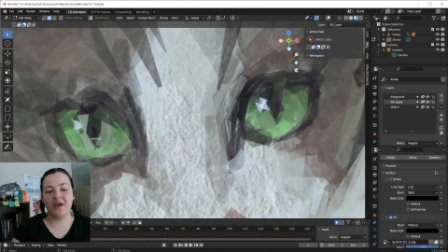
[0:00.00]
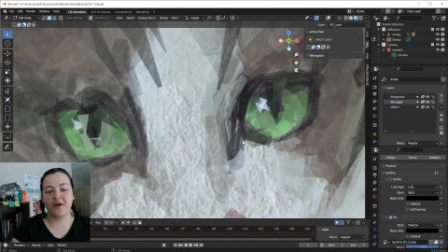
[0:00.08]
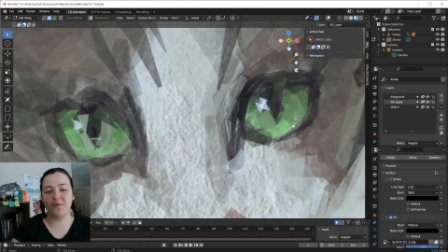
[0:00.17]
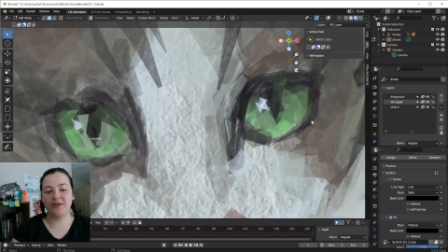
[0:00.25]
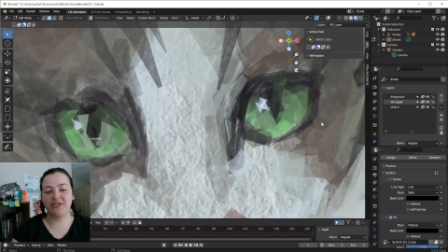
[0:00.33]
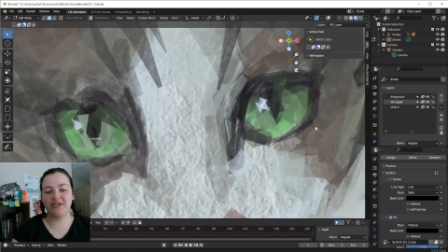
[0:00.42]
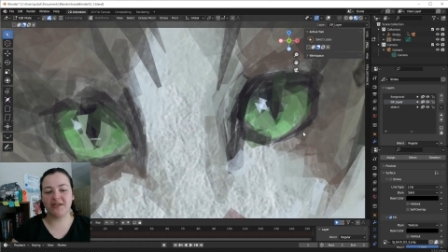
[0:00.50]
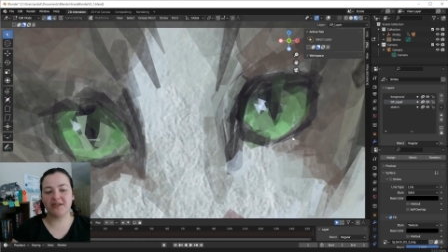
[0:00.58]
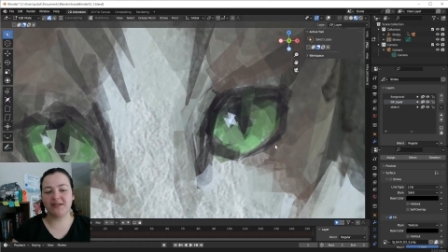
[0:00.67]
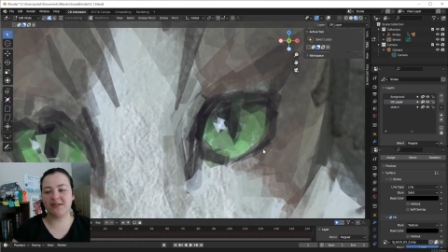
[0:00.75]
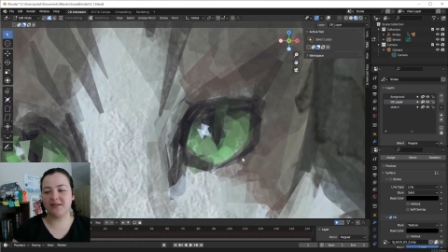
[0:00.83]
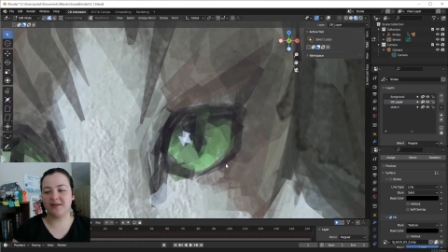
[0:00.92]
which
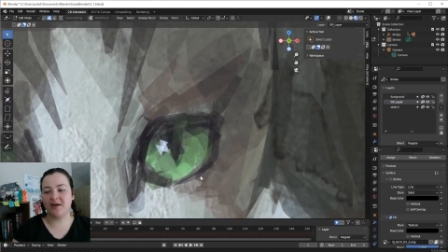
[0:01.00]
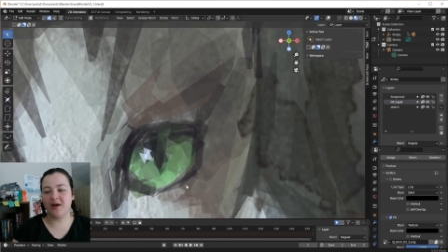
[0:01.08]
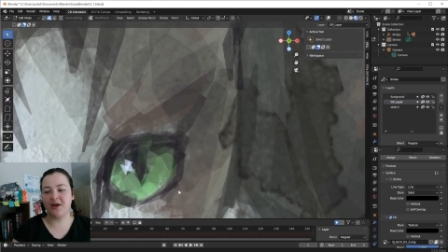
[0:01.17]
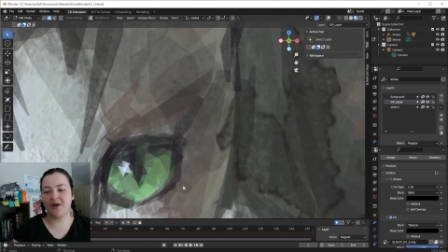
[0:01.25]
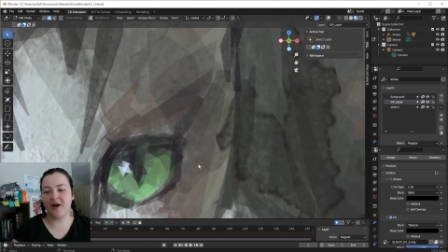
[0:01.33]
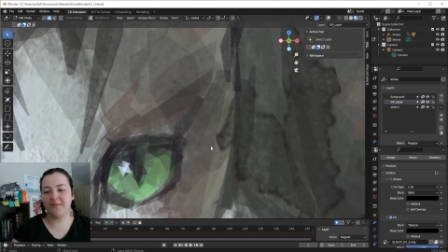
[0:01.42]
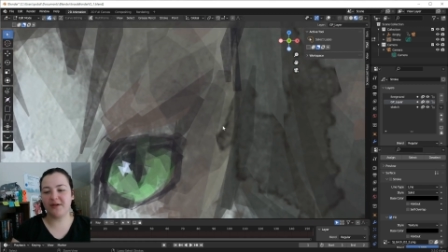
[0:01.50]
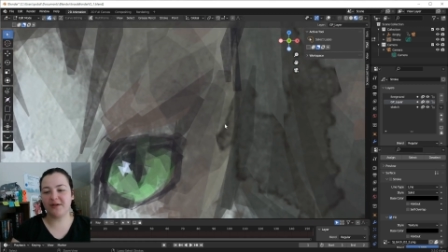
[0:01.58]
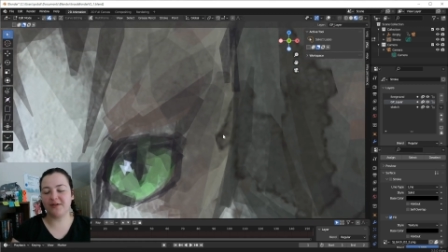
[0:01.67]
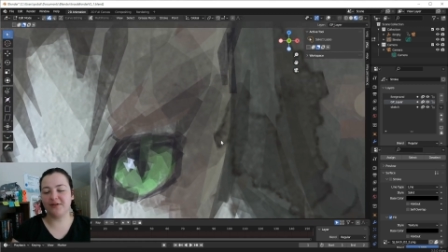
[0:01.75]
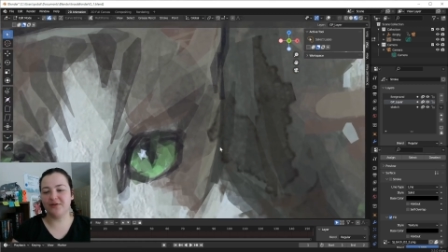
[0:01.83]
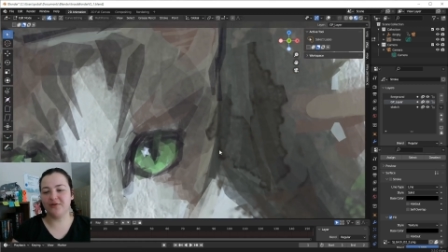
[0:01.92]
is an
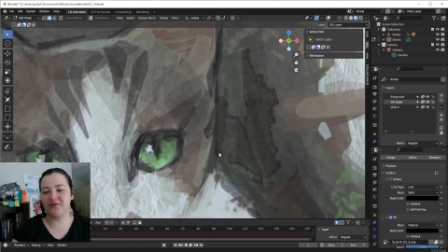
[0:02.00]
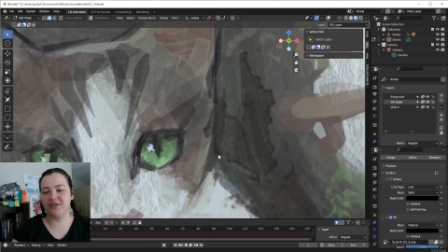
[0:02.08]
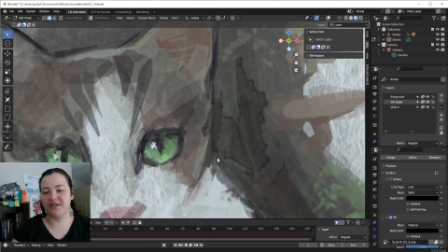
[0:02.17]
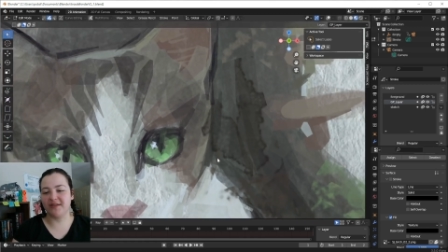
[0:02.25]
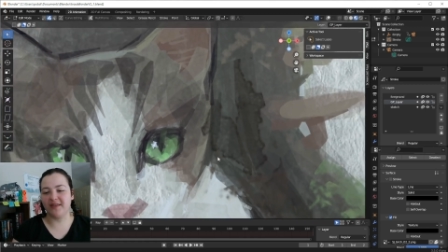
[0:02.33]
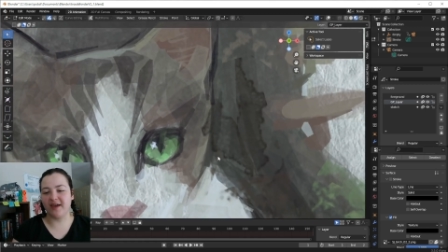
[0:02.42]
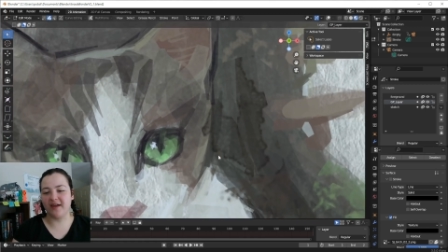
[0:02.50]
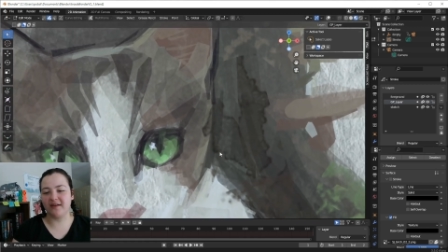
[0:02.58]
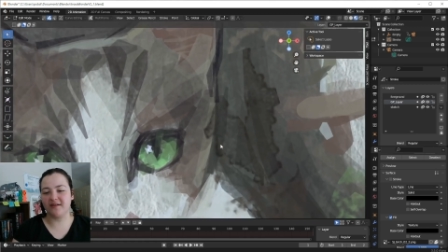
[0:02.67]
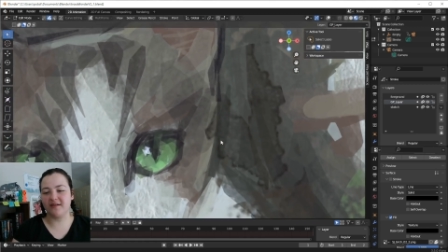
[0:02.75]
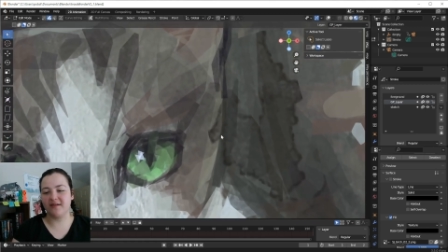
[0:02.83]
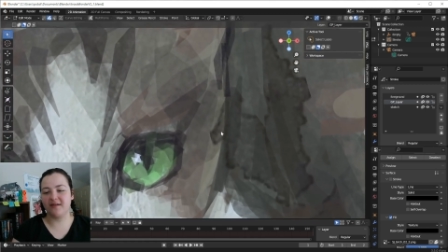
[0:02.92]
optical illusion that